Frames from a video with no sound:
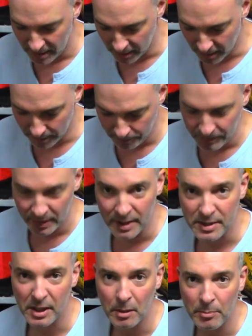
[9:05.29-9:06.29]
Um,
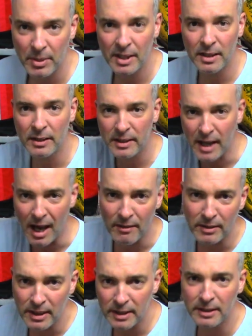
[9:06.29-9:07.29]
it's got a big
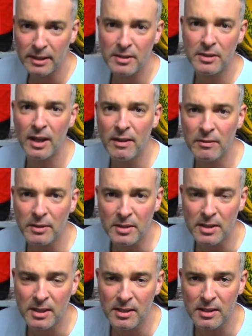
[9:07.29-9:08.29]
cavity in the inside for the
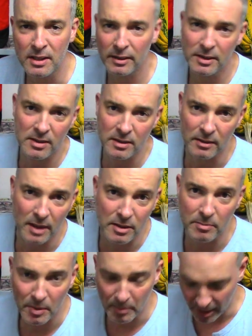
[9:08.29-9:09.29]
seeds, at least that's
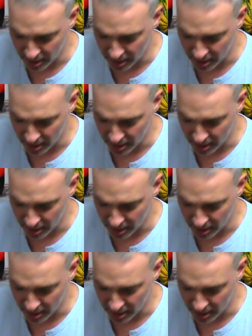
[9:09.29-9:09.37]
been my